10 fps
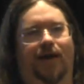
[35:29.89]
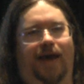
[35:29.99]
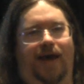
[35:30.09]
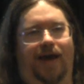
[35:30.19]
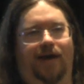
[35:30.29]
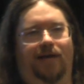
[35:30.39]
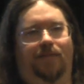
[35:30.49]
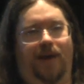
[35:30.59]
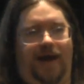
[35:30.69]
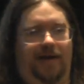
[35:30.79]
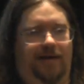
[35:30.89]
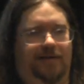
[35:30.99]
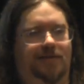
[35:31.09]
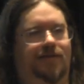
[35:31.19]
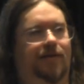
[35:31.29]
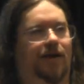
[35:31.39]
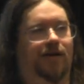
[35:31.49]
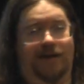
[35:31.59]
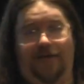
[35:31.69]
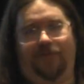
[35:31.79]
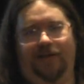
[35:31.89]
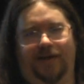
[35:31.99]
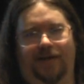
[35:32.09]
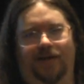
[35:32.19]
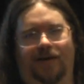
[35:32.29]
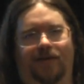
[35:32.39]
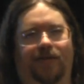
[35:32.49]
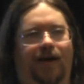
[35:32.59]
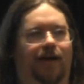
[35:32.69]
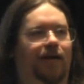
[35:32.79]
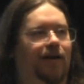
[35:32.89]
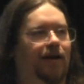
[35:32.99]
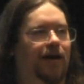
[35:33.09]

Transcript: and Pandas are definitely in there.